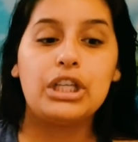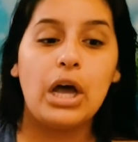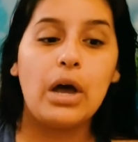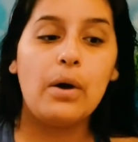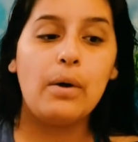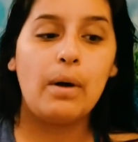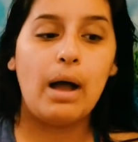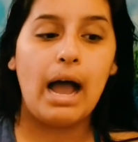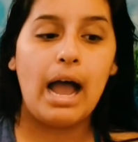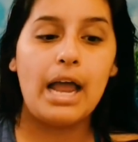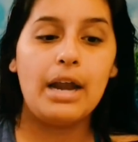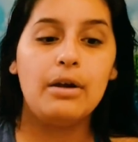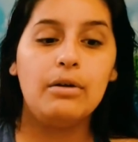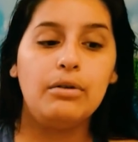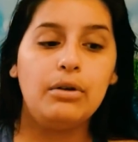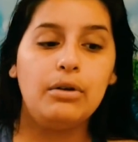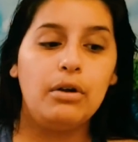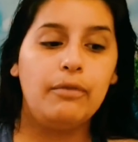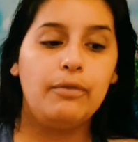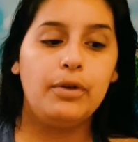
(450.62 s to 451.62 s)
so I
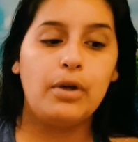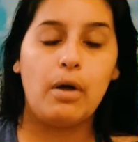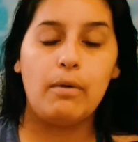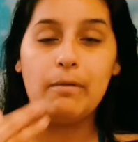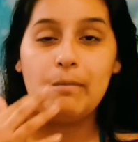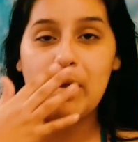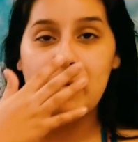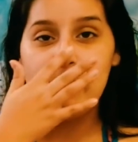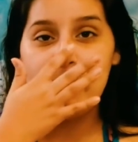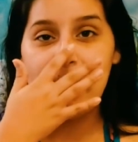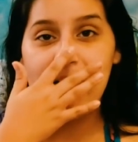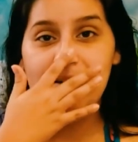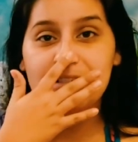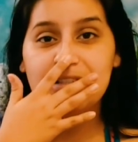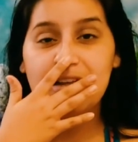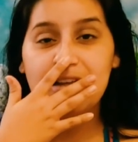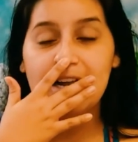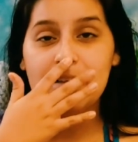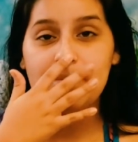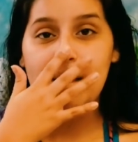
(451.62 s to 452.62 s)
don't know if you all remember, but I
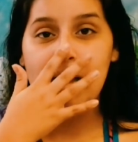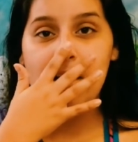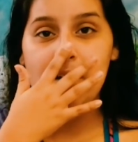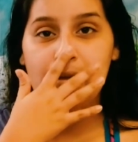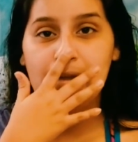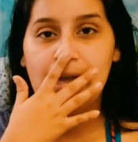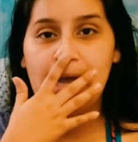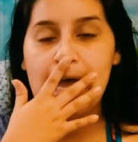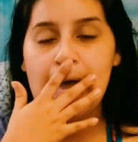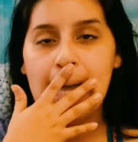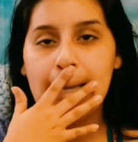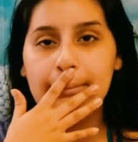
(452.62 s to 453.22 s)
was talking about